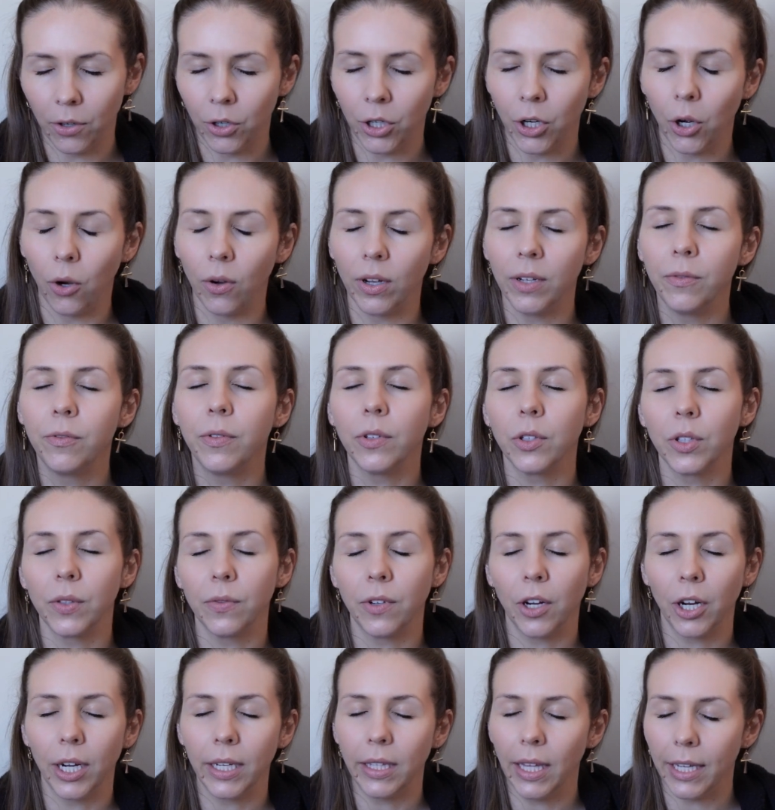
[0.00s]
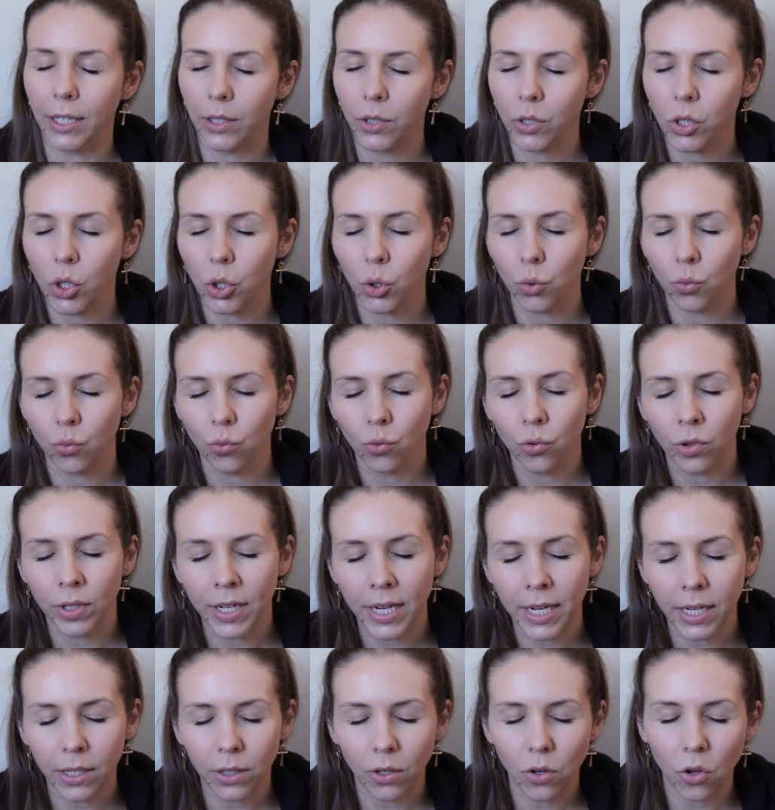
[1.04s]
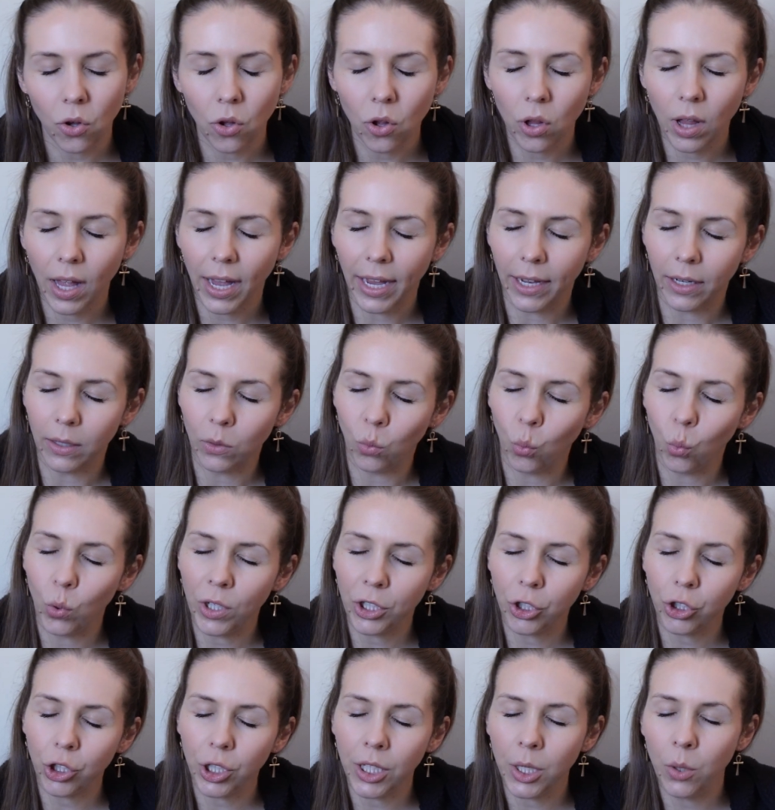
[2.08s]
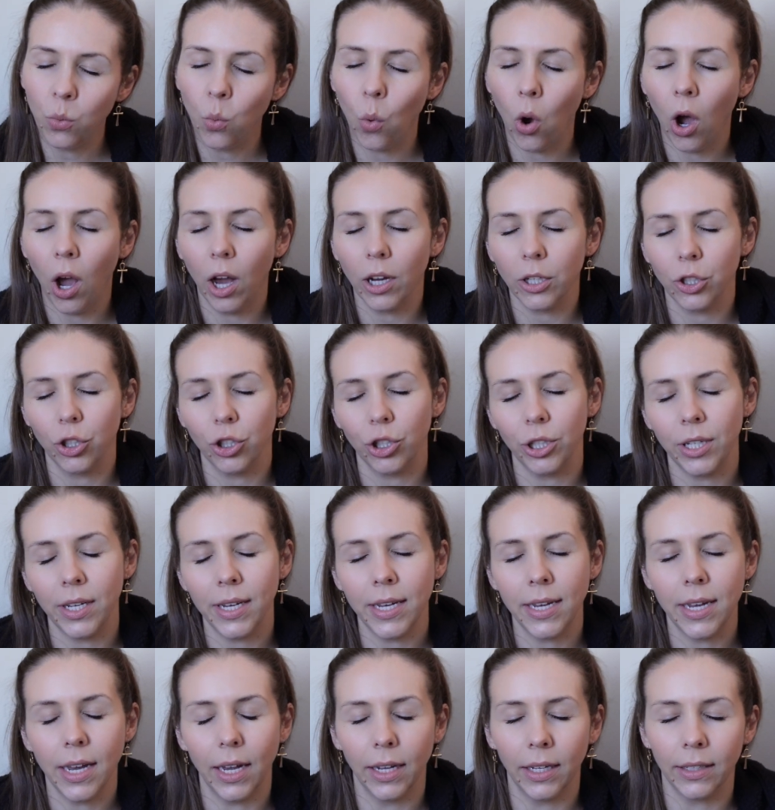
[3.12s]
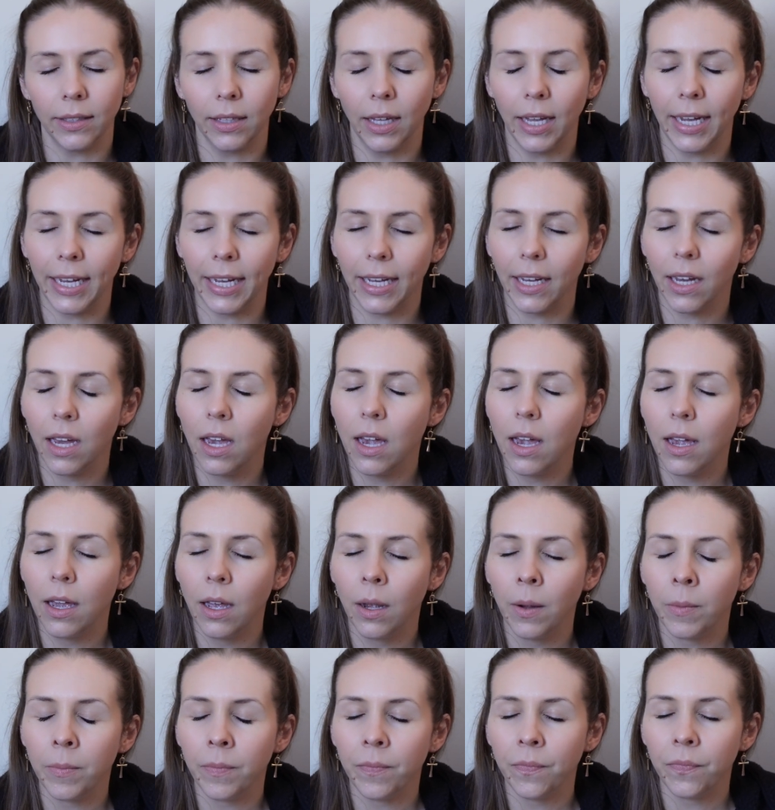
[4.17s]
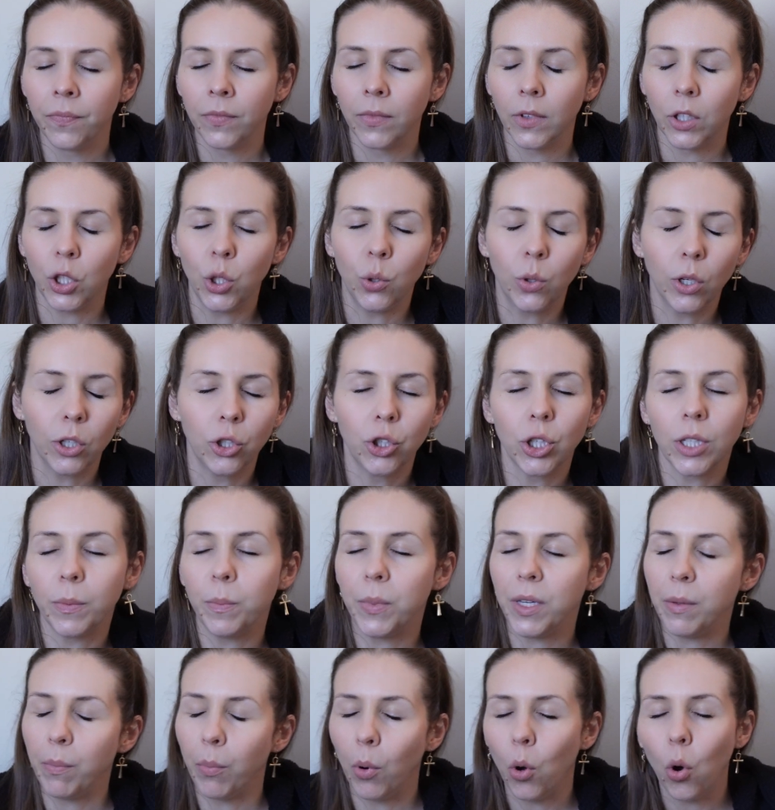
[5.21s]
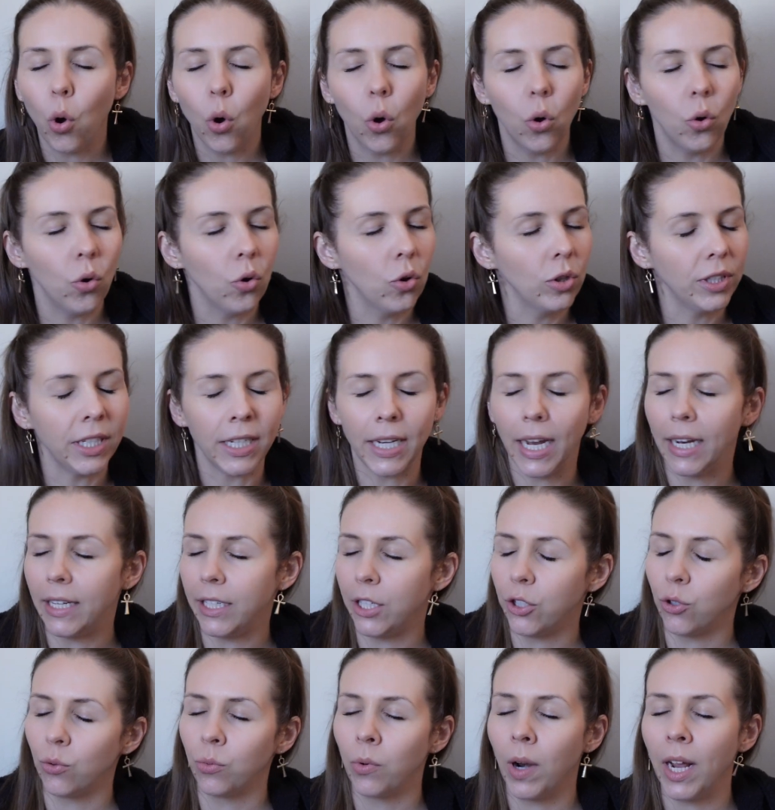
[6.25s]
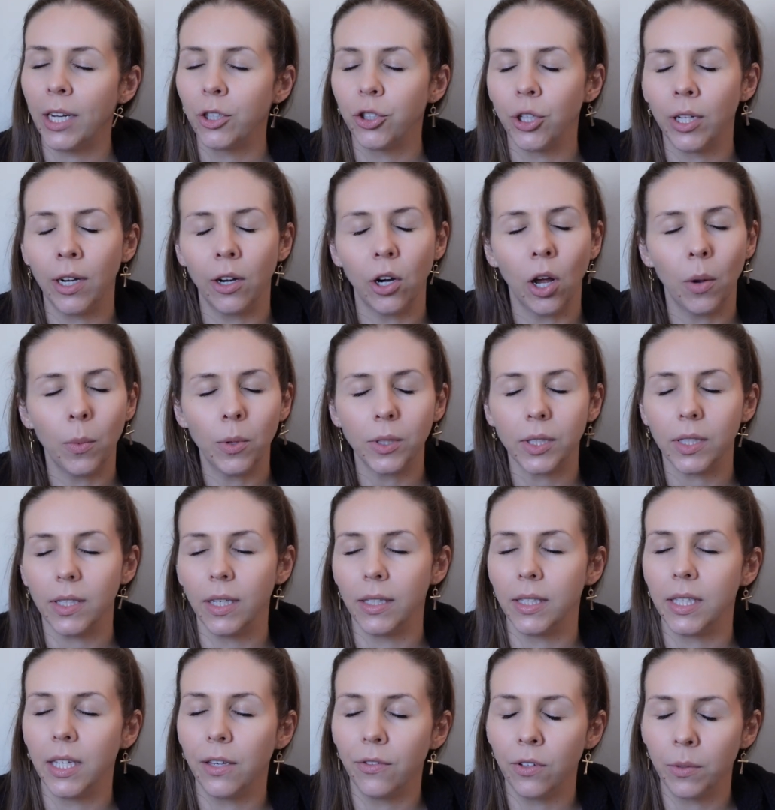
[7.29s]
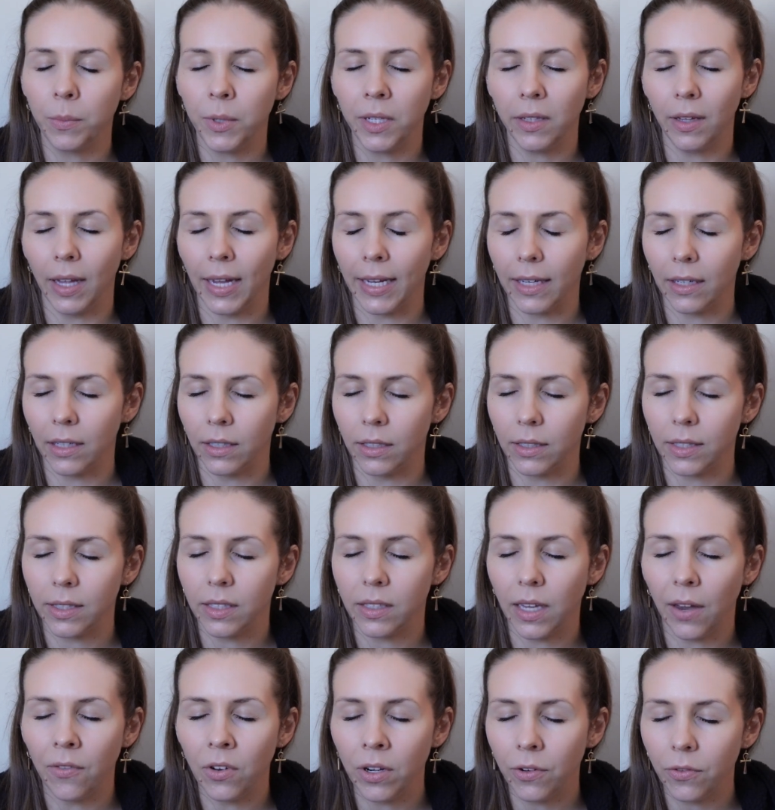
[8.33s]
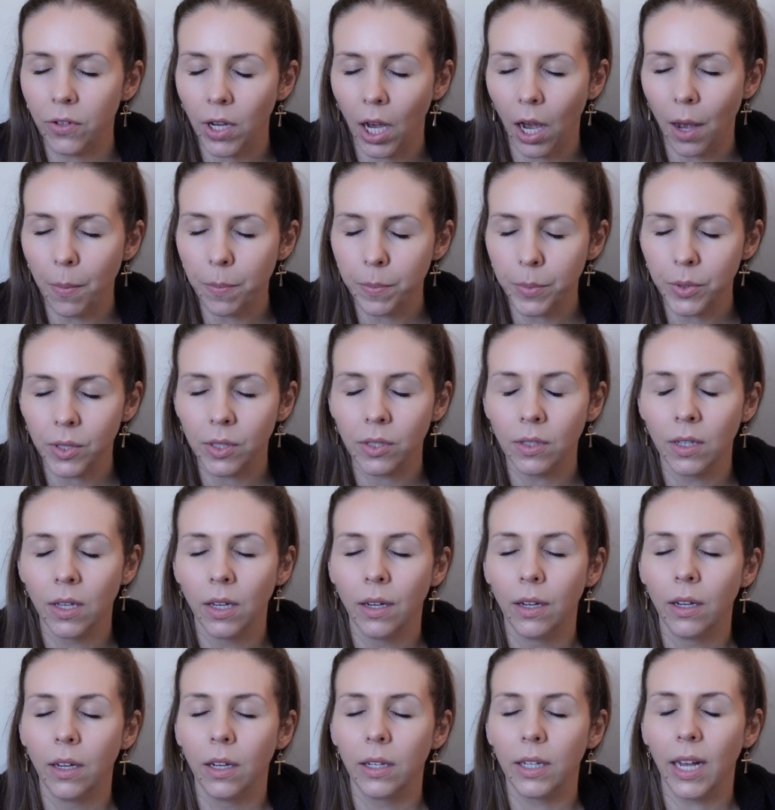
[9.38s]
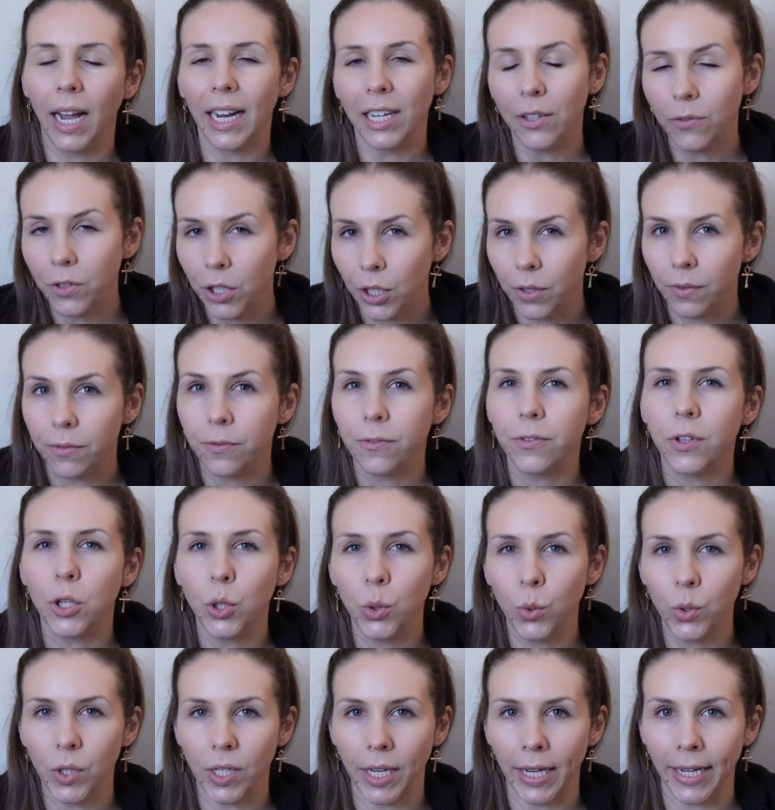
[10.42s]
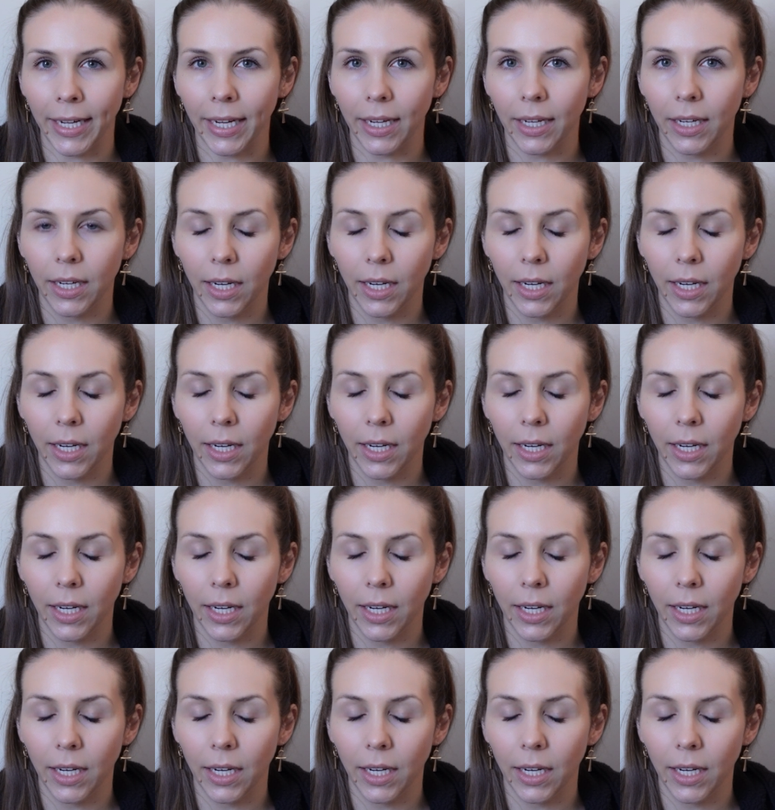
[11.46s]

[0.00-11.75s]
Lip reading: don't know, it feels very like surreal and wishy-washy, and like you could just be pulled in any direction. It's giving me like a Seven of Cups, kind of confusing.